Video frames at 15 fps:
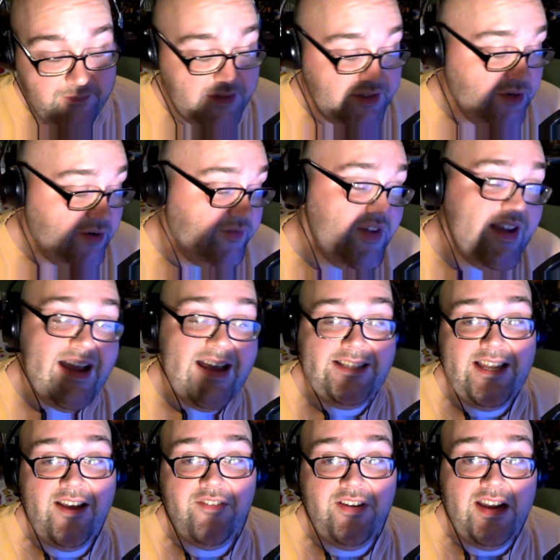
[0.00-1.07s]
So if you guys
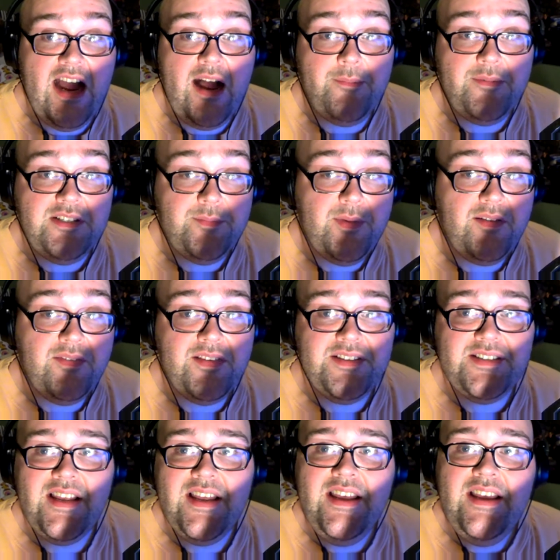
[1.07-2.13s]
have any comments about
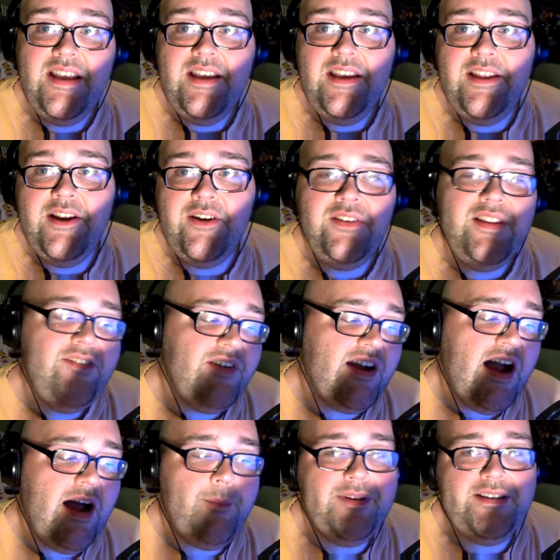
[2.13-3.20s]
this, leave a
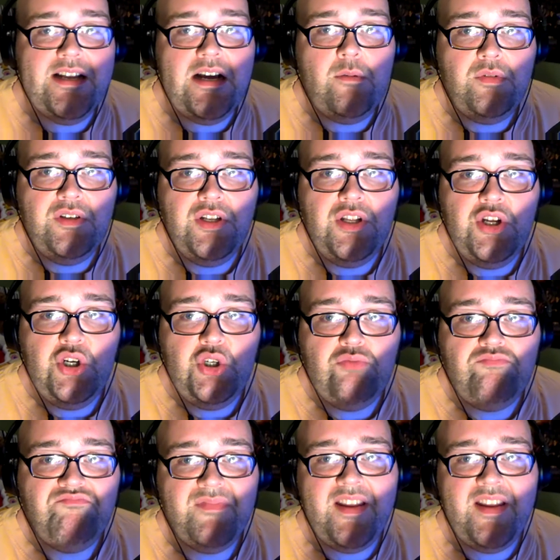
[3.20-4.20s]
comment down below.